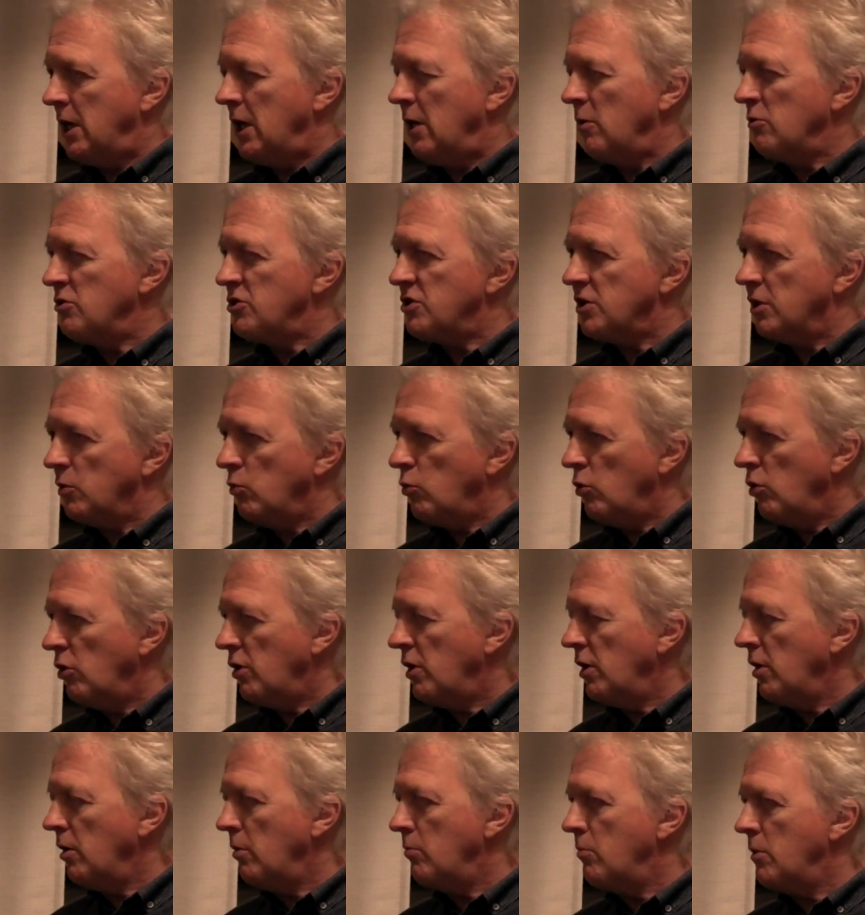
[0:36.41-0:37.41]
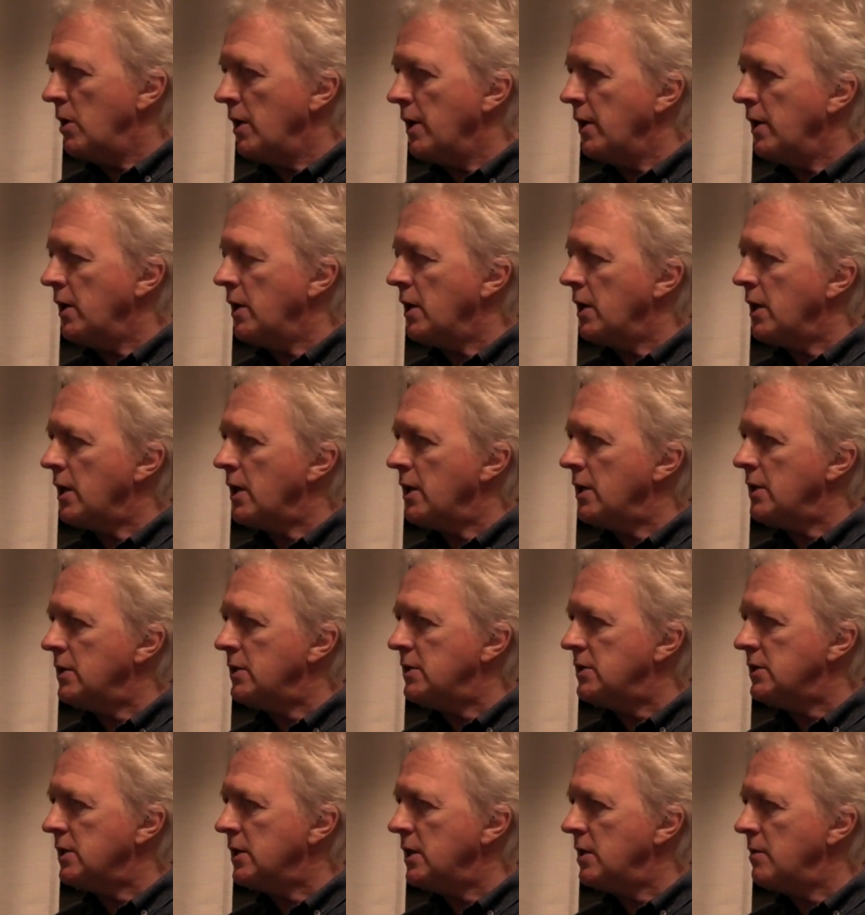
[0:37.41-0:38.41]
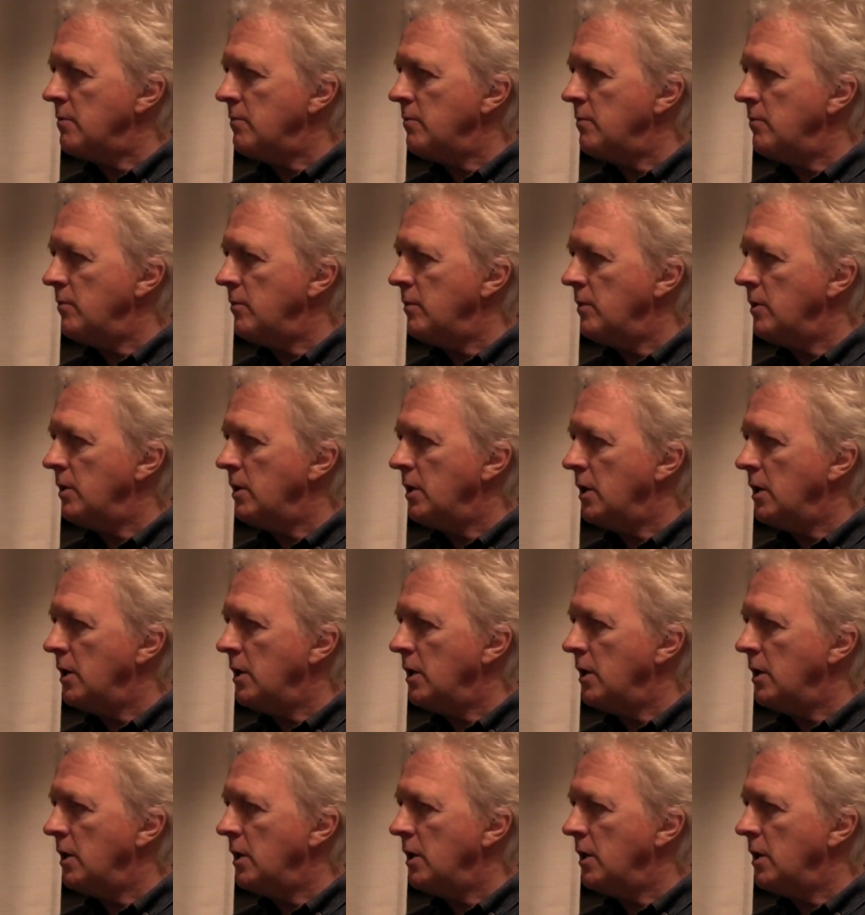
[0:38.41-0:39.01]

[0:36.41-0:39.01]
I was still working on mine. And